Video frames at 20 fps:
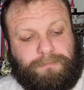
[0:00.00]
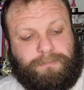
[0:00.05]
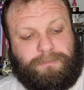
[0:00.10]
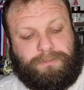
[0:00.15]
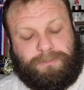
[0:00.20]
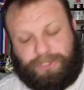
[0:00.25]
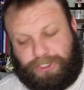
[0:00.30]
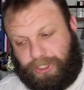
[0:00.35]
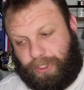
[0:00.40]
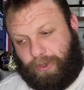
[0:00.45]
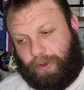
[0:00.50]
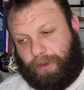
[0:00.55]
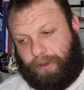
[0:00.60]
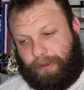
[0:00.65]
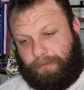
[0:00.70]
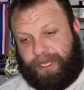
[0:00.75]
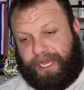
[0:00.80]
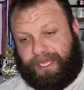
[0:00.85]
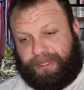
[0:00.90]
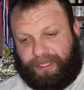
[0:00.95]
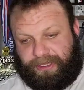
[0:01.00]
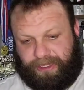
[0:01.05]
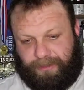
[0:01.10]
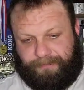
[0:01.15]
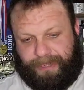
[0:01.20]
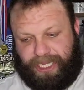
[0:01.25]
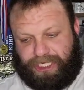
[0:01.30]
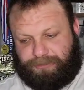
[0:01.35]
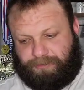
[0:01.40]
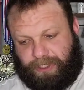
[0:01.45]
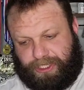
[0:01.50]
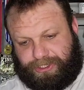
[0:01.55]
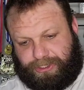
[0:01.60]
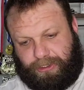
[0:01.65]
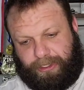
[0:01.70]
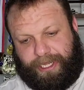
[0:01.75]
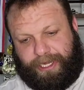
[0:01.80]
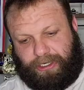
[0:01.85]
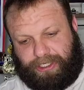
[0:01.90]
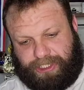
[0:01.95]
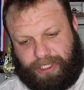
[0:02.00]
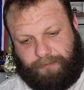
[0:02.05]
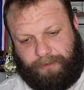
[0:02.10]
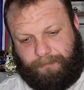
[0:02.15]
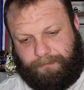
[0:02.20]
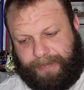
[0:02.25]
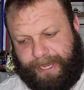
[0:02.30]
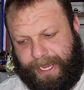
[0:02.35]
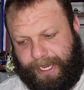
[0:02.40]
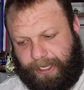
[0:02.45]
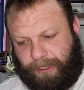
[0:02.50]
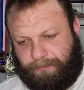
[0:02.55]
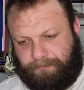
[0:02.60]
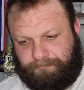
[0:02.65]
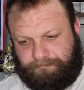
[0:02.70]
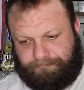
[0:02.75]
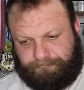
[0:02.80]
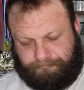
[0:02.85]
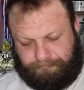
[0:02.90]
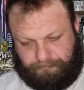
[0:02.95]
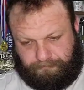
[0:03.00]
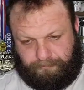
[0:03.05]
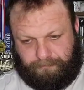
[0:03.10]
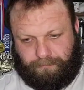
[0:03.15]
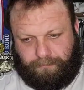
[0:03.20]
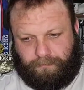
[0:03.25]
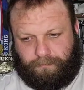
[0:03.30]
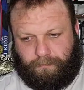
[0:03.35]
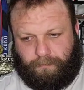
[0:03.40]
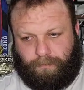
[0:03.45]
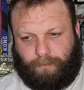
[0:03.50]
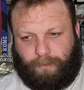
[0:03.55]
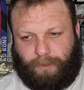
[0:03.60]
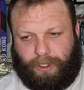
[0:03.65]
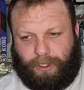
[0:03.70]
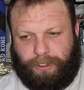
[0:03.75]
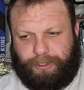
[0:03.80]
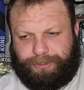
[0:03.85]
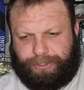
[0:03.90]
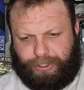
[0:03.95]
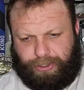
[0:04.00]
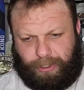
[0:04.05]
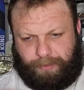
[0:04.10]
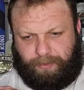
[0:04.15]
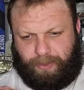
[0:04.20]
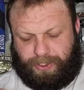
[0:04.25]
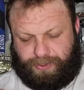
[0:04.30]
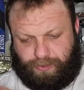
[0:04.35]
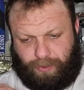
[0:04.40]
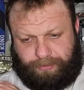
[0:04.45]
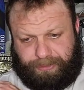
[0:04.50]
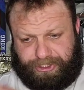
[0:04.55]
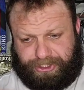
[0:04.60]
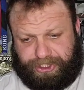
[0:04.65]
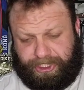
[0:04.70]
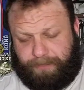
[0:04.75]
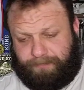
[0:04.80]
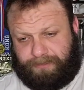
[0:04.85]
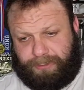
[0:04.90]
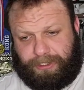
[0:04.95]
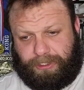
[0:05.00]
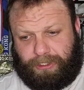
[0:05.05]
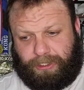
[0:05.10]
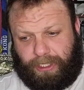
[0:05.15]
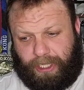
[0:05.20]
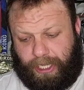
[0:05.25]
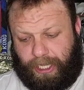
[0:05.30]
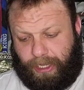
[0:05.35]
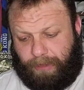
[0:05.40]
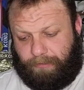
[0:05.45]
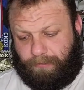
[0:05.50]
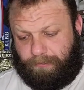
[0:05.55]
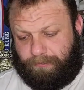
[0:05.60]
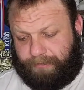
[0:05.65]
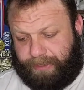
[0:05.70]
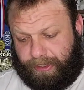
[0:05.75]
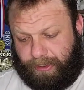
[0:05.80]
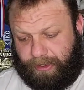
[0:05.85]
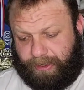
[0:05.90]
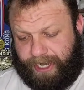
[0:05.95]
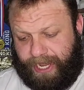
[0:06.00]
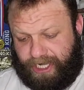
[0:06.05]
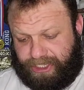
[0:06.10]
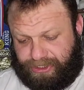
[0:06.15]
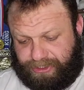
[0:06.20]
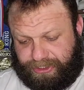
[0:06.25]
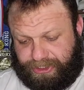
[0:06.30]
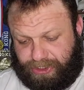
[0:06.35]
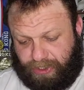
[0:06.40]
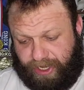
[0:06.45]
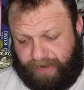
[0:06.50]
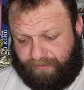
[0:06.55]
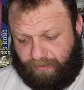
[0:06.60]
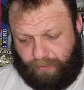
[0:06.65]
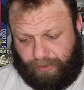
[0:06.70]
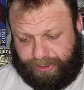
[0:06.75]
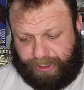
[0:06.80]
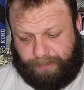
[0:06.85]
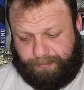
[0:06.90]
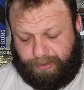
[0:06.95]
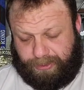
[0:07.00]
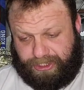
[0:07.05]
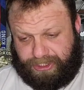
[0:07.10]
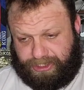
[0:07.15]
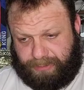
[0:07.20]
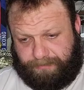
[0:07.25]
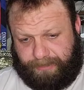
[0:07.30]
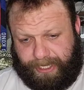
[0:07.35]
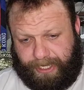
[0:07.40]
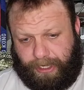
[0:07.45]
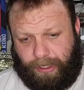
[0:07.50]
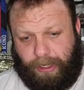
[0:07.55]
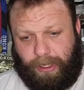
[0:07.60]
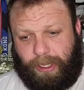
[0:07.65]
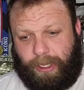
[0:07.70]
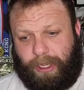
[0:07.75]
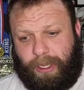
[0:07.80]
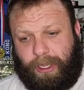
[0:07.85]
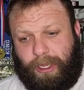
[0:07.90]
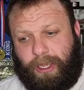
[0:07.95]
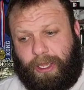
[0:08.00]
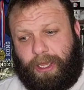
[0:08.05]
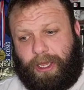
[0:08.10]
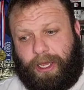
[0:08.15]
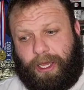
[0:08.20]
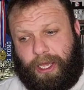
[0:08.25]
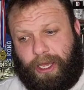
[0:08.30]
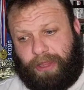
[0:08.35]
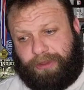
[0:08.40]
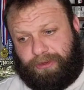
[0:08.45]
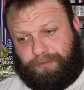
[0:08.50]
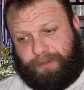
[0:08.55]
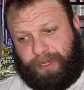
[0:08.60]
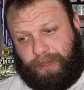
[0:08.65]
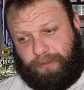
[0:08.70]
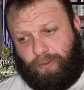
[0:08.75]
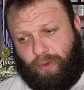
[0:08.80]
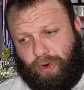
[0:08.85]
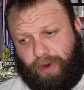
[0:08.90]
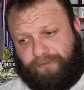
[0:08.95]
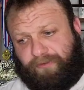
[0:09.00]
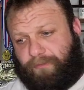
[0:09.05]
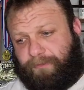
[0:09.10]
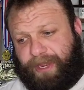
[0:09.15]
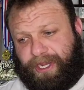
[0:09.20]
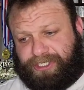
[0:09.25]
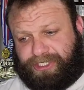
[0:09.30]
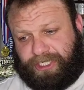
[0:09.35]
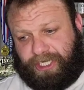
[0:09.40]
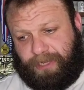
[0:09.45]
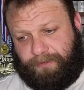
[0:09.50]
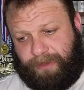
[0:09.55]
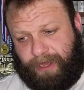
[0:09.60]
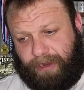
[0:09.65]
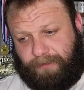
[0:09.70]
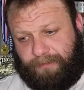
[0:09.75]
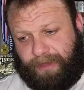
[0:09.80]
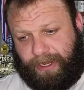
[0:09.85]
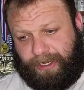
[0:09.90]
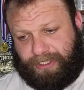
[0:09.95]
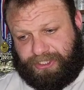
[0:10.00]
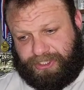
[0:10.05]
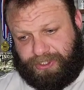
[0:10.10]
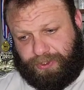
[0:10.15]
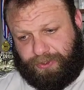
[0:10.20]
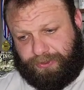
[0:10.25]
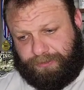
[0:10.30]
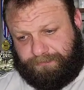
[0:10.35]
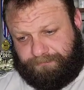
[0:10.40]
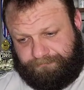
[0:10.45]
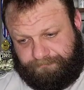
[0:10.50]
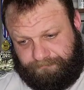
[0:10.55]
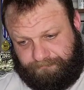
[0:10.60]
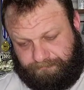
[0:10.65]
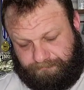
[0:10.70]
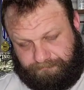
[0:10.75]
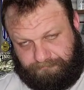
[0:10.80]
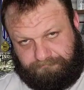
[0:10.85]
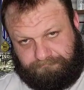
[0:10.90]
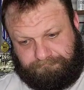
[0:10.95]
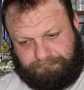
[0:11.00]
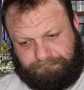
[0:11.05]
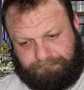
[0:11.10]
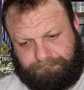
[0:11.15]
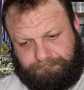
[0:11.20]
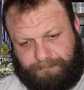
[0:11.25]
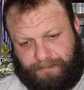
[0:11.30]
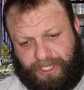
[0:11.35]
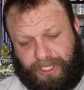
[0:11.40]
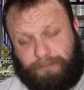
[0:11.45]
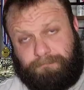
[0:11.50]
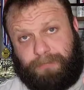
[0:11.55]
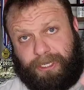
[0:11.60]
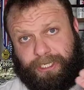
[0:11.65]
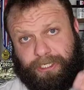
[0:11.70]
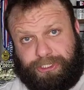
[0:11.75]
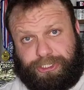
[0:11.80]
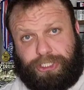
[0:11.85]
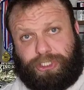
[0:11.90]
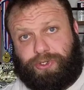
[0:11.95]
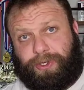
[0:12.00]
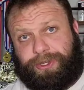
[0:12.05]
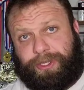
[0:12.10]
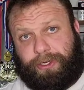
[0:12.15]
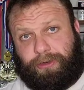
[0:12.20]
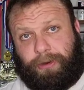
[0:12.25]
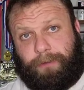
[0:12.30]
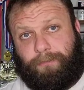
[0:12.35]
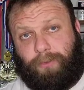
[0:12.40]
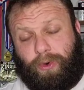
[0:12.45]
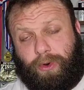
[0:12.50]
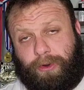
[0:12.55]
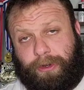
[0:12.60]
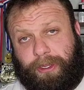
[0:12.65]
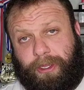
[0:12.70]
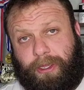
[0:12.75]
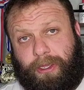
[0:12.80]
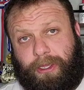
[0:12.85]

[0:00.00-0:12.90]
So I'm glad that the Mash Monster ladder is coming back. The grippers will be shipped internationally, so everyone can participate. There'll be more information come out about it soon. But you should join the grip board.